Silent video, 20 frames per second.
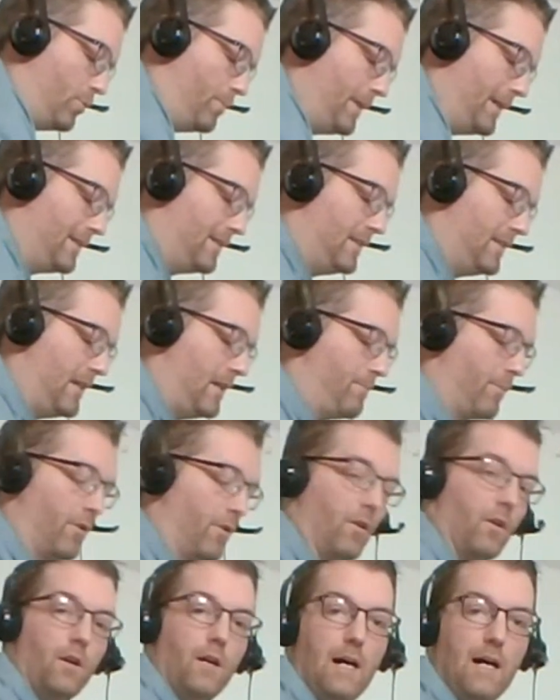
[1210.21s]
bit
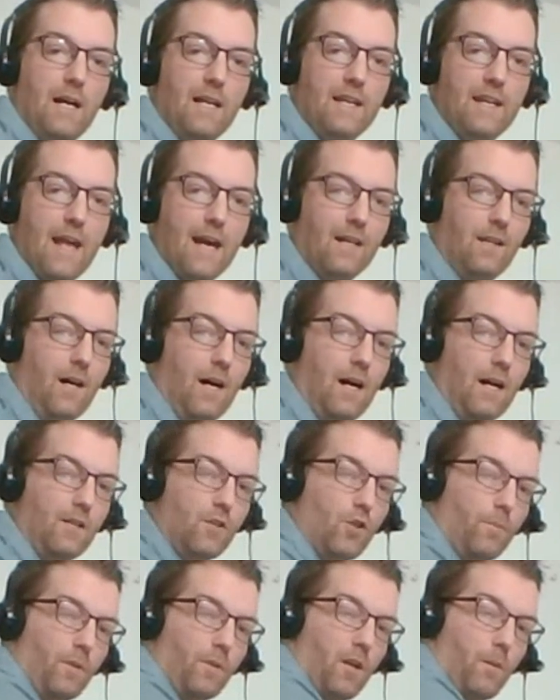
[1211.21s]
deeper uh, neckline,
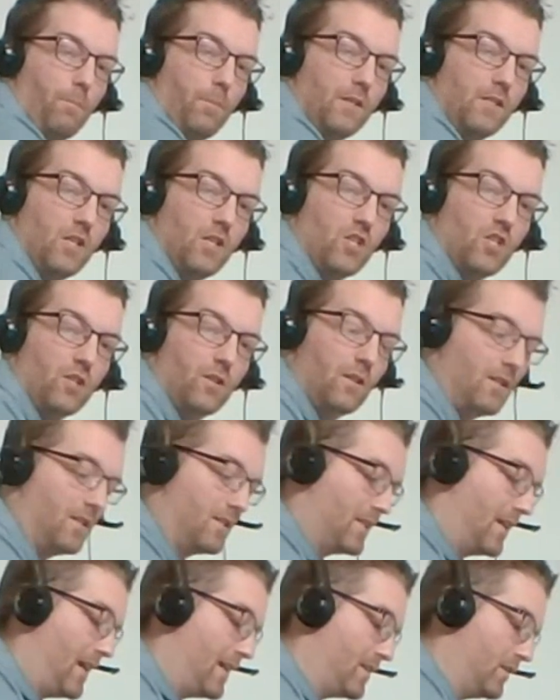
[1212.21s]
so I'm gonna position the
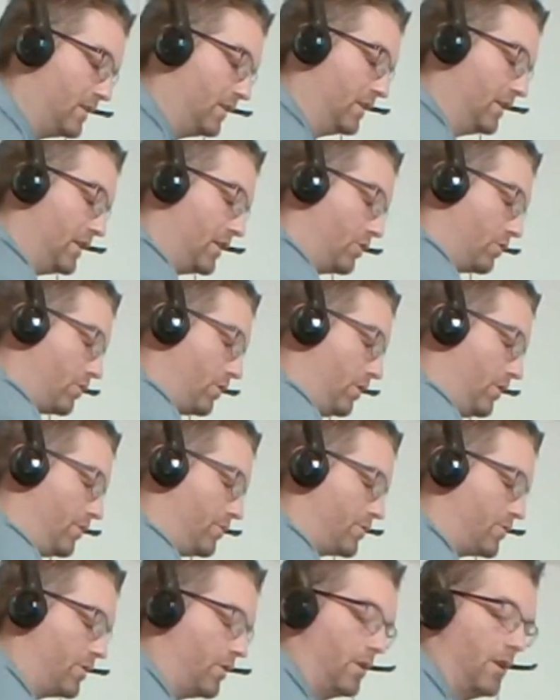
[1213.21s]
design a little
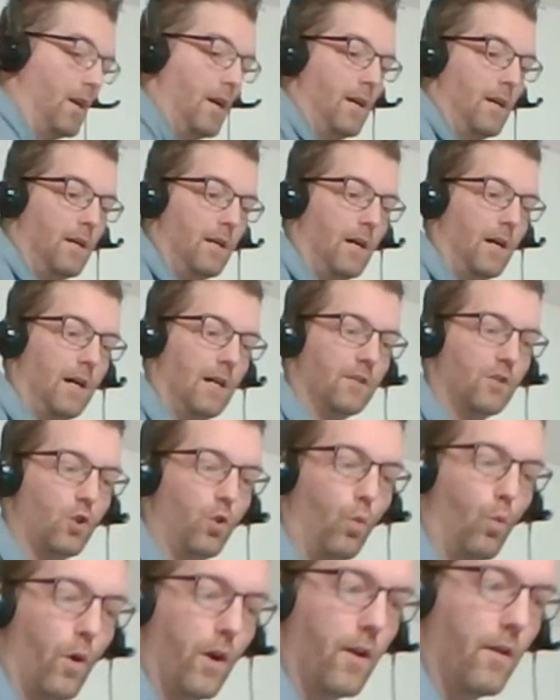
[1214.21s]
closer uh, to
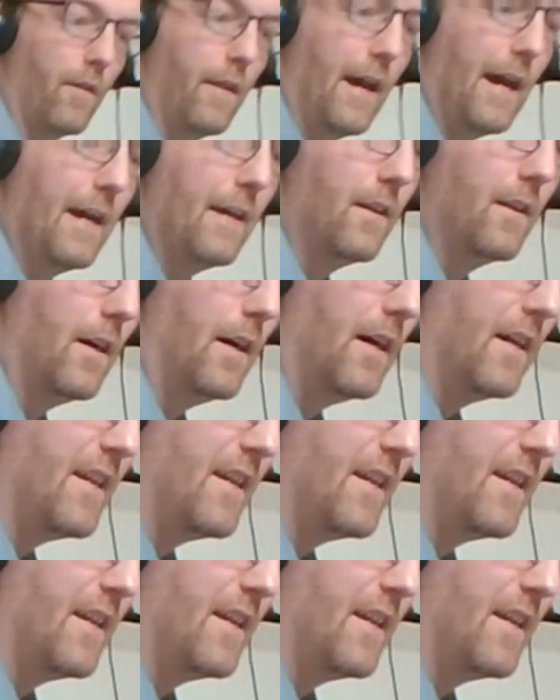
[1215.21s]
where that uh,